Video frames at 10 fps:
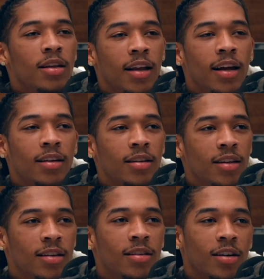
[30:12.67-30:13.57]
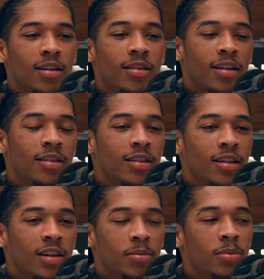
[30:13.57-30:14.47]
that Kentucky Tennessee
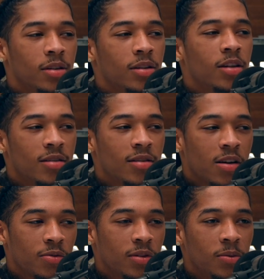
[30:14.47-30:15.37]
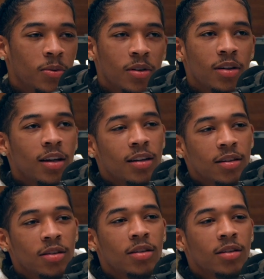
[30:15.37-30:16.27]
game is, is definitely one
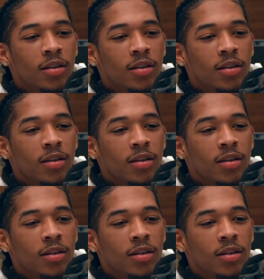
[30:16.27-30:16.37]
that's